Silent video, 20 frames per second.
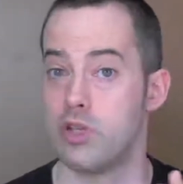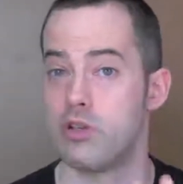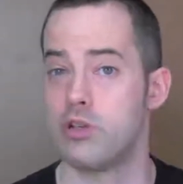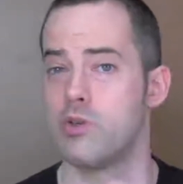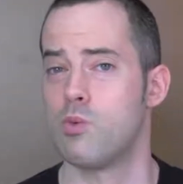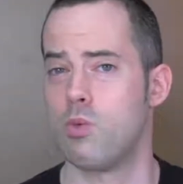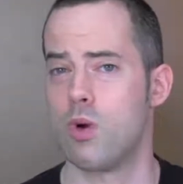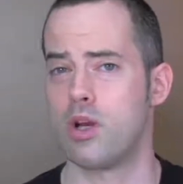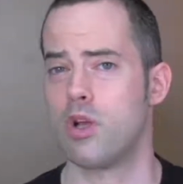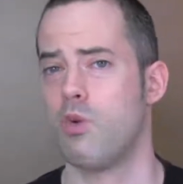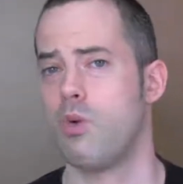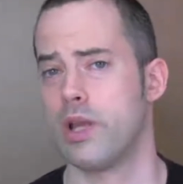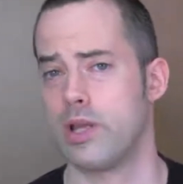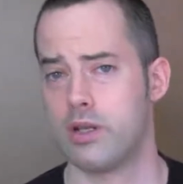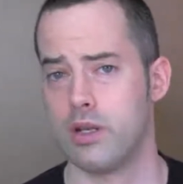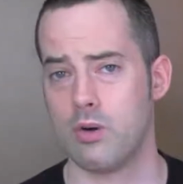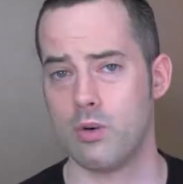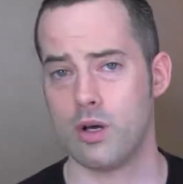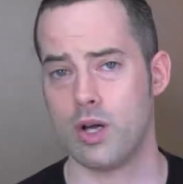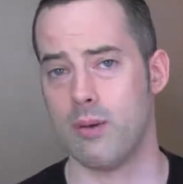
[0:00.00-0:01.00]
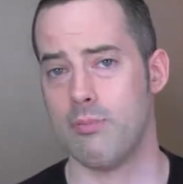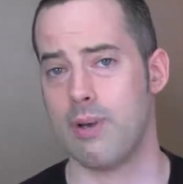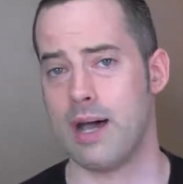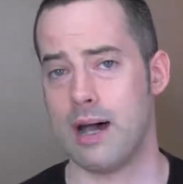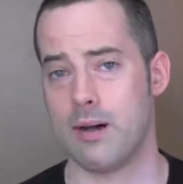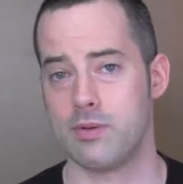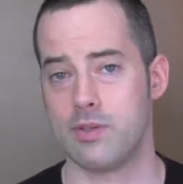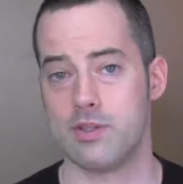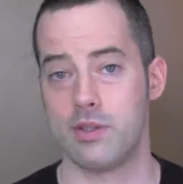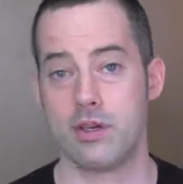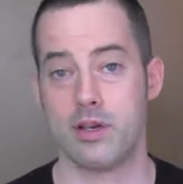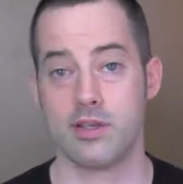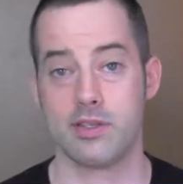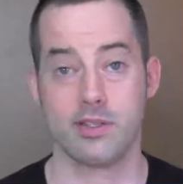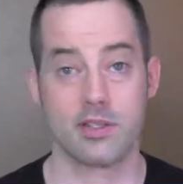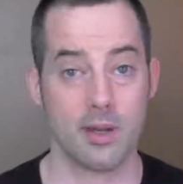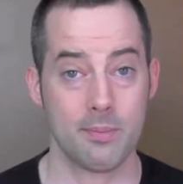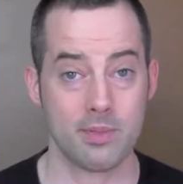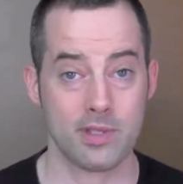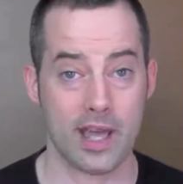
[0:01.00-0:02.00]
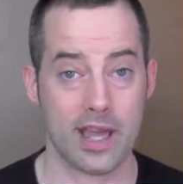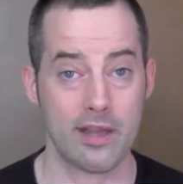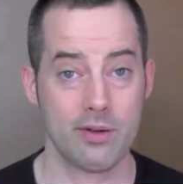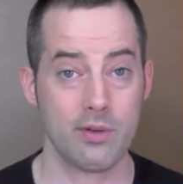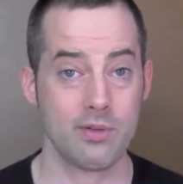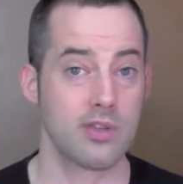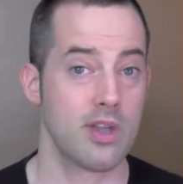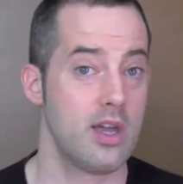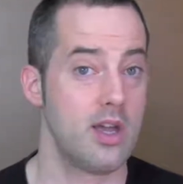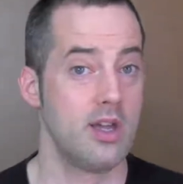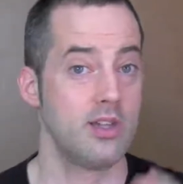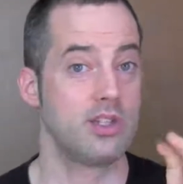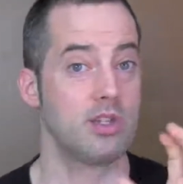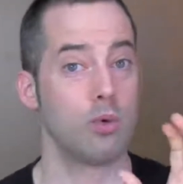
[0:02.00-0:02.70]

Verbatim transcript: Just one quick note about uh, subtitles.